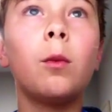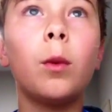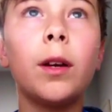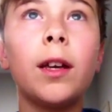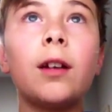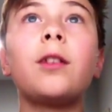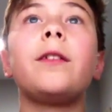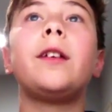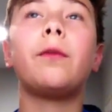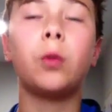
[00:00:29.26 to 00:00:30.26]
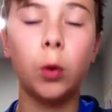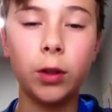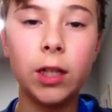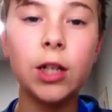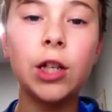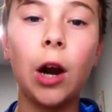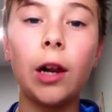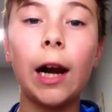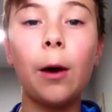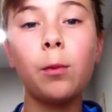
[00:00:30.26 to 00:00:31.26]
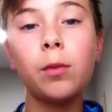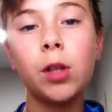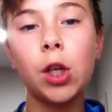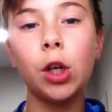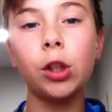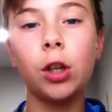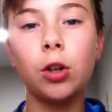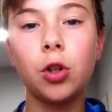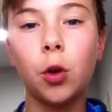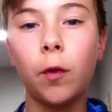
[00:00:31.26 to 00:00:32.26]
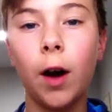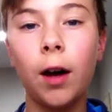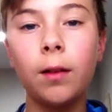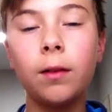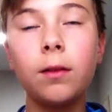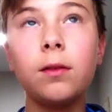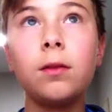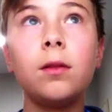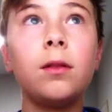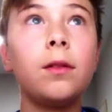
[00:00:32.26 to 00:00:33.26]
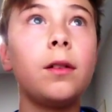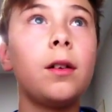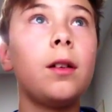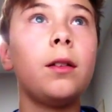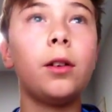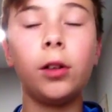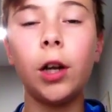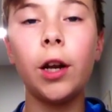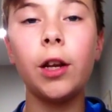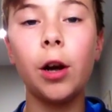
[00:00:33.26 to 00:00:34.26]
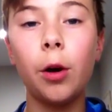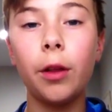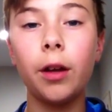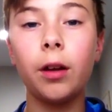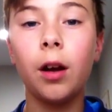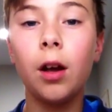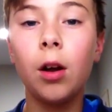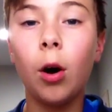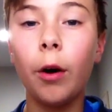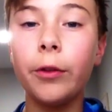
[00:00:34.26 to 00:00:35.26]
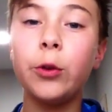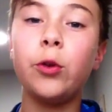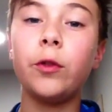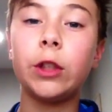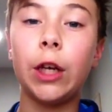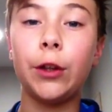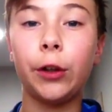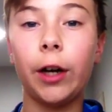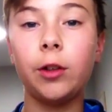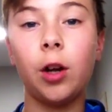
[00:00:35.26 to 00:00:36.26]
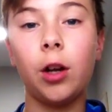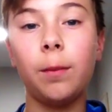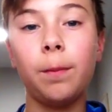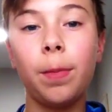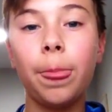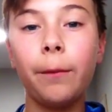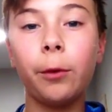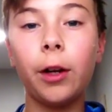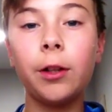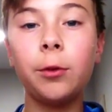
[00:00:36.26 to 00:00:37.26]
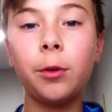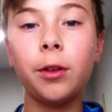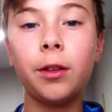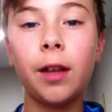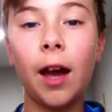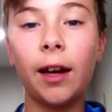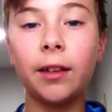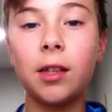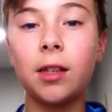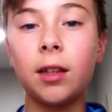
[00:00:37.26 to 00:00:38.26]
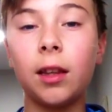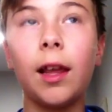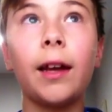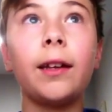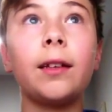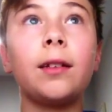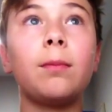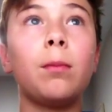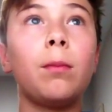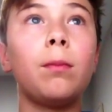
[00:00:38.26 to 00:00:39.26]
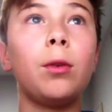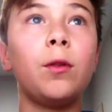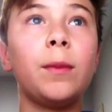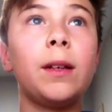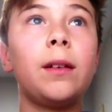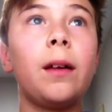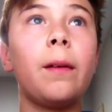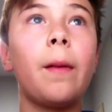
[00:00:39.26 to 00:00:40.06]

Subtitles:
When he entered the dead forest, he shouted out, "Here, little Juva!" Little did he know that all the Juvas had their eyes on him, ready to attack at the slightest movement.